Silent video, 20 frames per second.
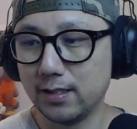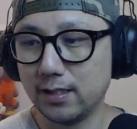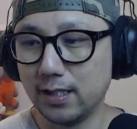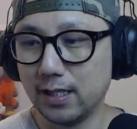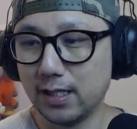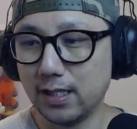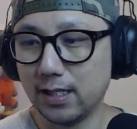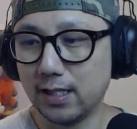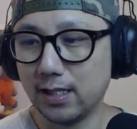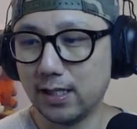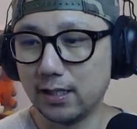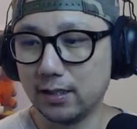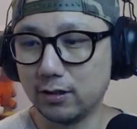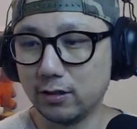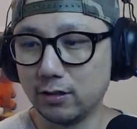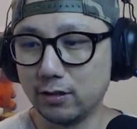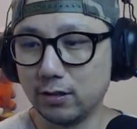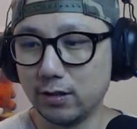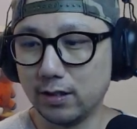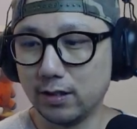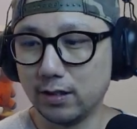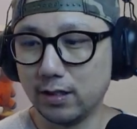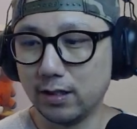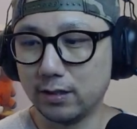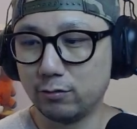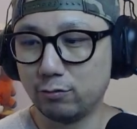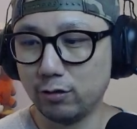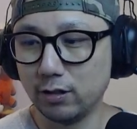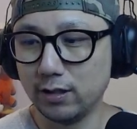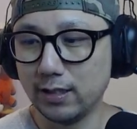uh,
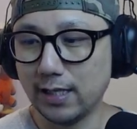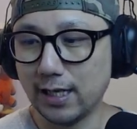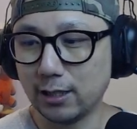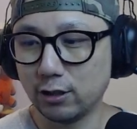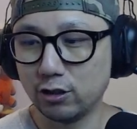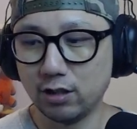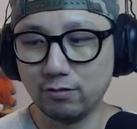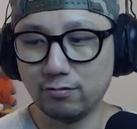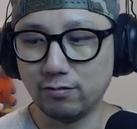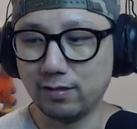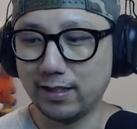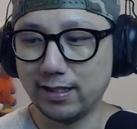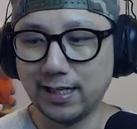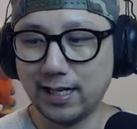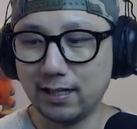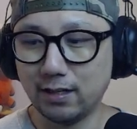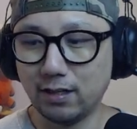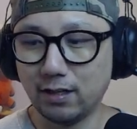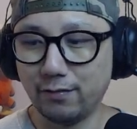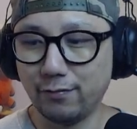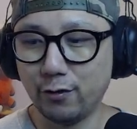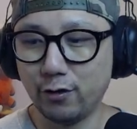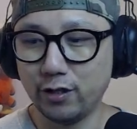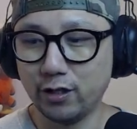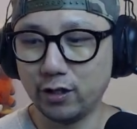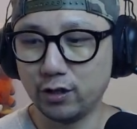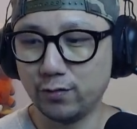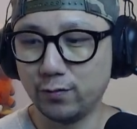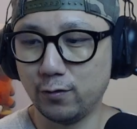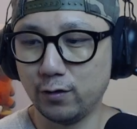it's really actually running at like
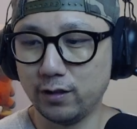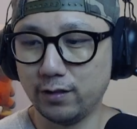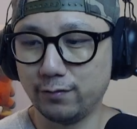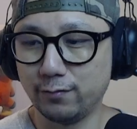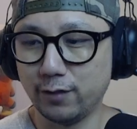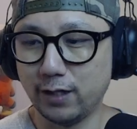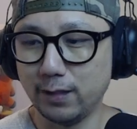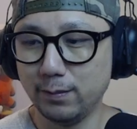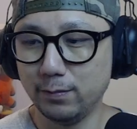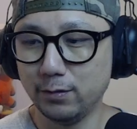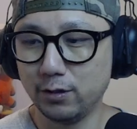30-ish, 40 frames.